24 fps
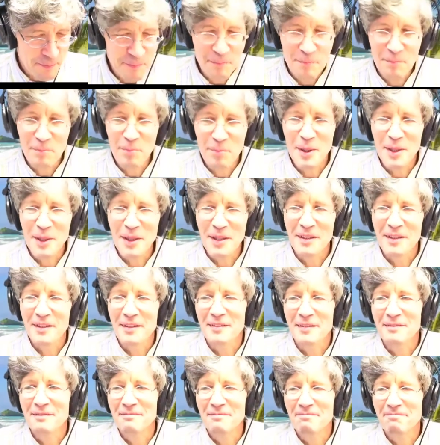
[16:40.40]
But
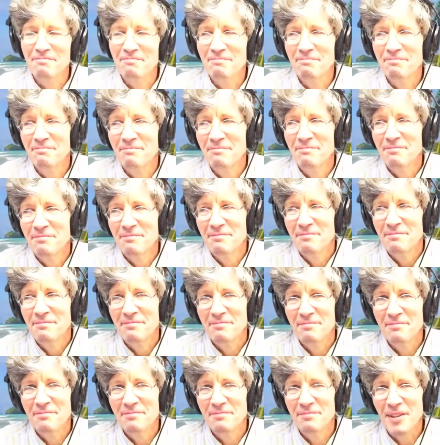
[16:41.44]

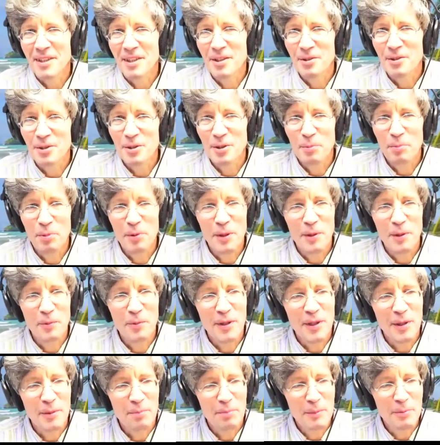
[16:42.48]
I got to the point
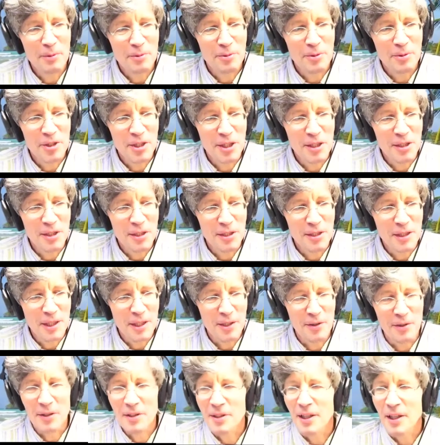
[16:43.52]
where people were changing their
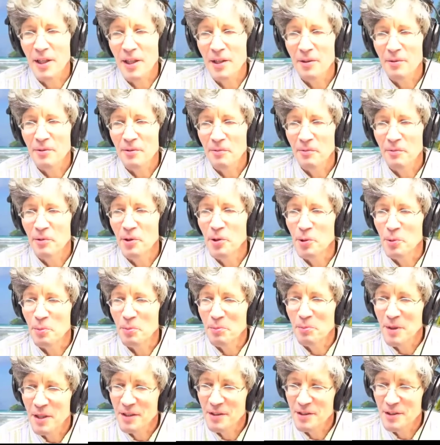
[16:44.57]
entire room
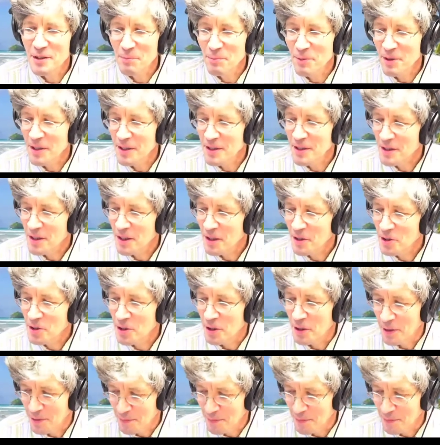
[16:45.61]
because of my escutcheon.